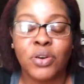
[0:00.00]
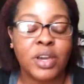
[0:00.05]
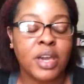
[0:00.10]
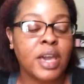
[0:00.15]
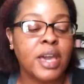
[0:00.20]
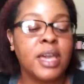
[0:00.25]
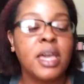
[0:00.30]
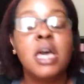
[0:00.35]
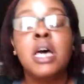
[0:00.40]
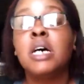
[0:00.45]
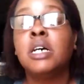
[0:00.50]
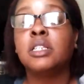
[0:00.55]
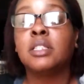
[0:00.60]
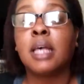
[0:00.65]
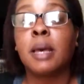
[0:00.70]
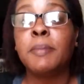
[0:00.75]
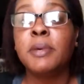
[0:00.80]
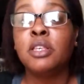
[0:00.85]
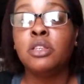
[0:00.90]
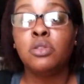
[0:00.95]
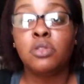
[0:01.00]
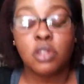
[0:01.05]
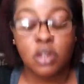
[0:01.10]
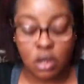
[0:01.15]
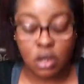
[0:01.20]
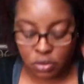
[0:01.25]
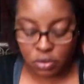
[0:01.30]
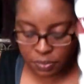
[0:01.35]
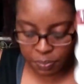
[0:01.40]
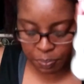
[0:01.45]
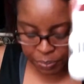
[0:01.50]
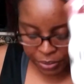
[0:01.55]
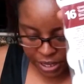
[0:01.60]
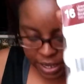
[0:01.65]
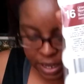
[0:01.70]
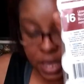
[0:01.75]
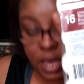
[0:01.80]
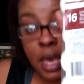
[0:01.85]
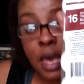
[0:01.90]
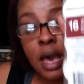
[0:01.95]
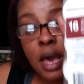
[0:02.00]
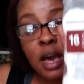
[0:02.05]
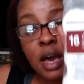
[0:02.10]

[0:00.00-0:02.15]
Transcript: okay? So I've been using those. But